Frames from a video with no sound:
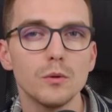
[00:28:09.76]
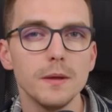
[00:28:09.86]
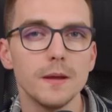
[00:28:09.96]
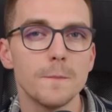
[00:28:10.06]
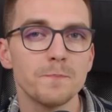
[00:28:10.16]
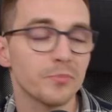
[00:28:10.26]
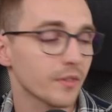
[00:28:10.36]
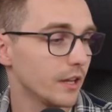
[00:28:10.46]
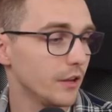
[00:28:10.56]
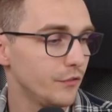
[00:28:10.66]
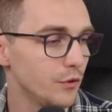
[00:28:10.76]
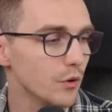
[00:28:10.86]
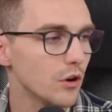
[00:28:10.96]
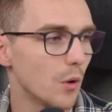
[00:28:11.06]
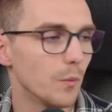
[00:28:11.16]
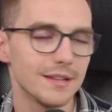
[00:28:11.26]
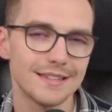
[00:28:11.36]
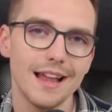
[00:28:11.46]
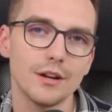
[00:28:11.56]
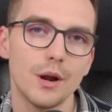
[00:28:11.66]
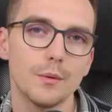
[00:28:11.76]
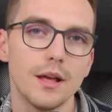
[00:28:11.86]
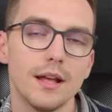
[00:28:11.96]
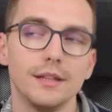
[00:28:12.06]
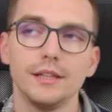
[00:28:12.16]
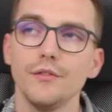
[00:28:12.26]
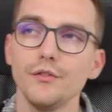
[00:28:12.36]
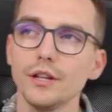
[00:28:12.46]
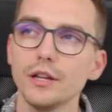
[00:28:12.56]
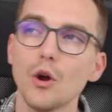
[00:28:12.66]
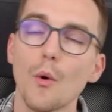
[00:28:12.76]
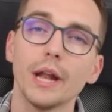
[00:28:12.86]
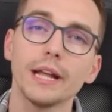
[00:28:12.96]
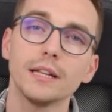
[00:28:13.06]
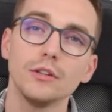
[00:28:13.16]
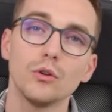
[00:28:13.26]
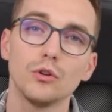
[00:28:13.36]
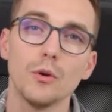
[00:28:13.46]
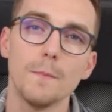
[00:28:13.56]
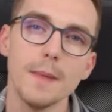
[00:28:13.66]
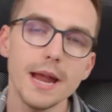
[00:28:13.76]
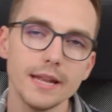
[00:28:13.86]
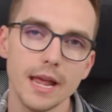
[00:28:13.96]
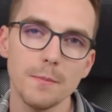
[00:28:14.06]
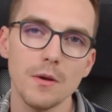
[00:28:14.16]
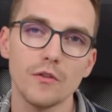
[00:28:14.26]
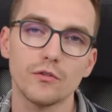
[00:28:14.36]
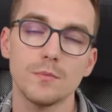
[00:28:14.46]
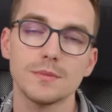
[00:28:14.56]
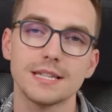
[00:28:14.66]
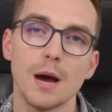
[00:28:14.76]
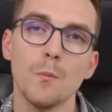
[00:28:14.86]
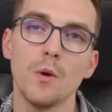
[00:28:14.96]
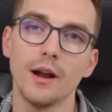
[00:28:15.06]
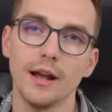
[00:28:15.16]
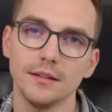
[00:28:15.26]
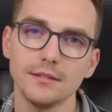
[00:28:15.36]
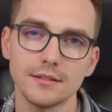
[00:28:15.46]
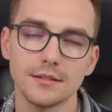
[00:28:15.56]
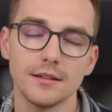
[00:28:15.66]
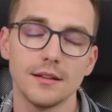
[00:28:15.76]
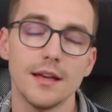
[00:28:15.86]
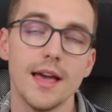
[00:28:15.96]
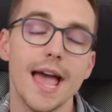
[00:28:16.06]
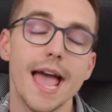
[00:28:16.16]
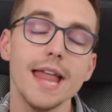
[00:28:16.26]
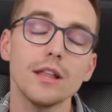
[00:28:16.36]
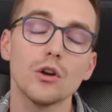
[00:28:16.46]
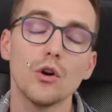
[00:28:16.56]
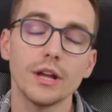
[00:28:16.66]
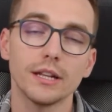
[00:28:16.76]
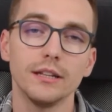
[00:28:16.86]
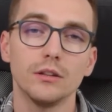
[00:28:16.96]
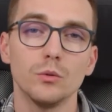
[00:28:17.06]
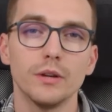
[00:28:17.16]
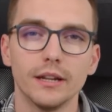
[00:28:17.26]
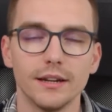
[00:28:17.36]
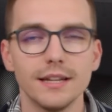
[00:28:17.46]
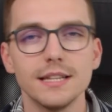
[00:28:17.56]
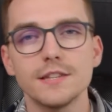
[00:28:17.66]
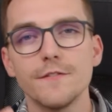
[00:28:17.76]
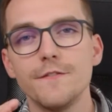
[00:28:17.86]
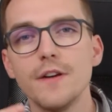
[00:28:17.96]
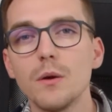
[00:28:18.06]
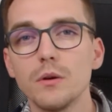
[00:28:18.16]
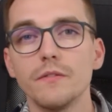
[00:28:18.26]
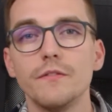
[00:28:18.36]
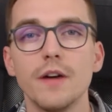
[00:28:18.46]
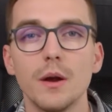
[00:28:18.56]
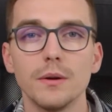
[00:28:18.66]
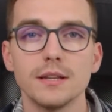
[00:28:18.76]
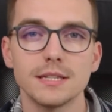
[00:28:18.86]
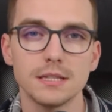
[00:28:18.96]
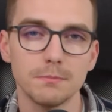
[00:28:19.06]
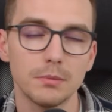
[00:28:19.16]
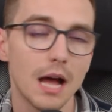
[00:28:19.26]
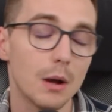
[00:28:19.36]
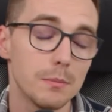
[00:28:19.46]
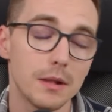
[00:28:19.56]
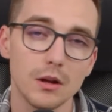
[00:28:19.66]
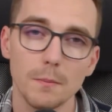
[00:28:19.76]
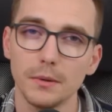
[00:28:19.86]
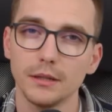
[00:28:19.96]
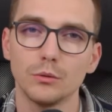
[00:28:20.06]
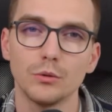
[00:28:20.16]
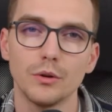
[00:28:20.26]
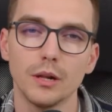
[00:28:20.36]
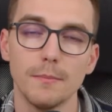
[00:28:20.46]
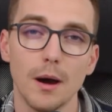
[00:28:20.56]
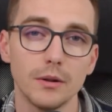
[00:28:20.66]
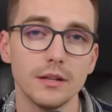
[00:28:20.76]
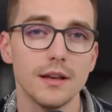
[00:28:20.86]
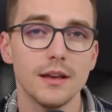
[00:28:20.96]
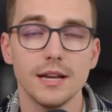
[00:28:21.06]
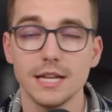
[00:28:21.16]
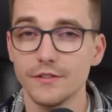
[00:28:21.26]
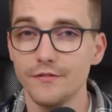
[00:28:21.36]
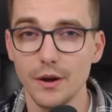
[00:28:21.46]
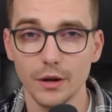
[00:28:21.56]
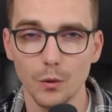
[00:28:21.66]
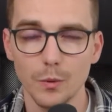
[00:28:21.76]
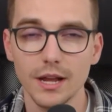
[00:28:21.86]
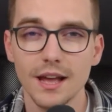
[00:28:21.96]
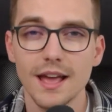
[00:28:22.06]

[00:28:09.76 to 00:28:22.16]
be, if you go with SiteGround, definitely go and get your domain name from somewhere else and connect it together. It is very, very simple. I will make a complete tutorial about it. It's very quick.